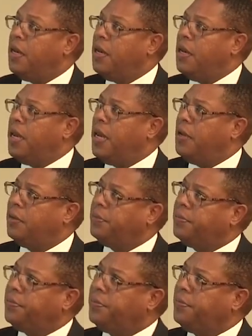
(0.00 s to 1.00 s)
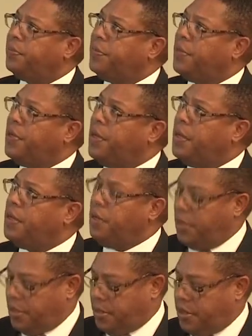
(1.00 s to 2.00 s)
Now,
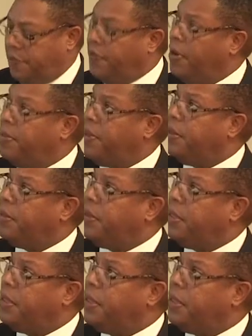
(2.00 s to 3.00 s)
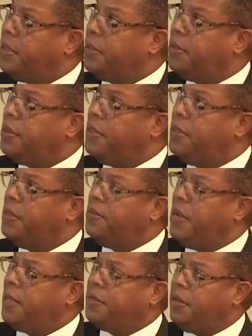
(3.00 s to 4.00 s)

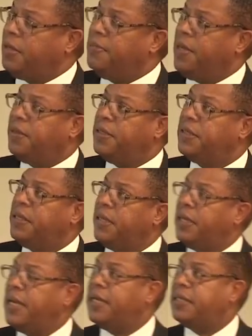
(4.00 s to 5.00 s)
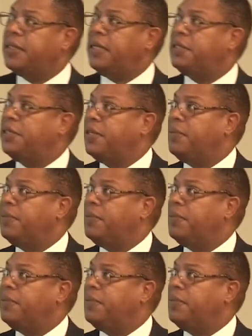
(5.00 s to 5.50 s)
I talked about this in the last session